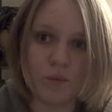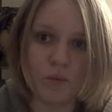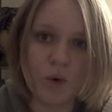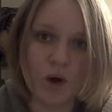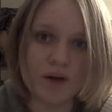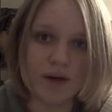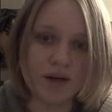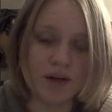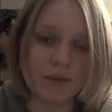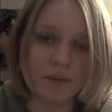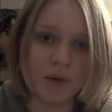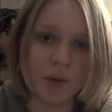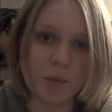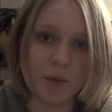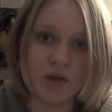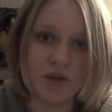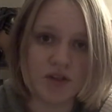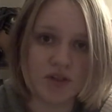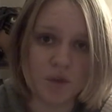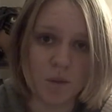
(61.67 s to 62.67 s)
wanted him to
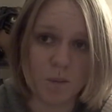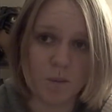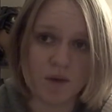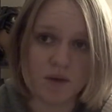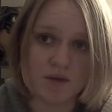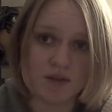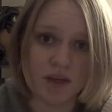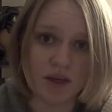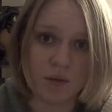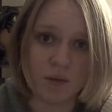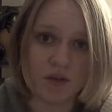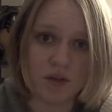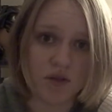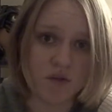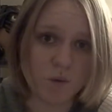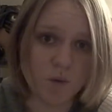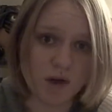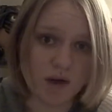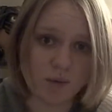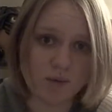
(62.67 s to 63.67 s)
pursue music, which
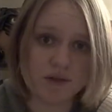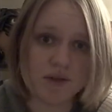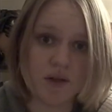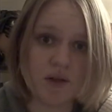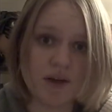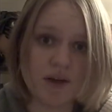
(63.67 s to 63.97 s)
is what he was